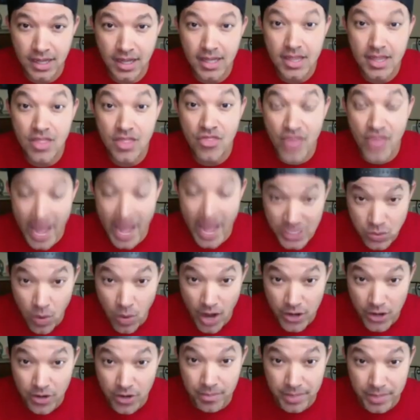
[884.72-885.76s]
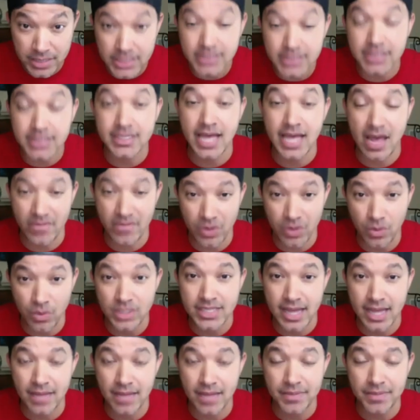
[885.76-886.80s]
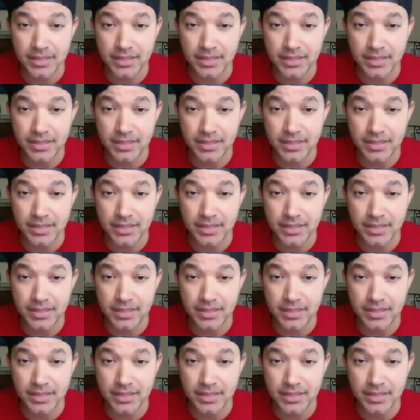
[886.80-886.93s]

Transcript: that's why your business is having what's happening.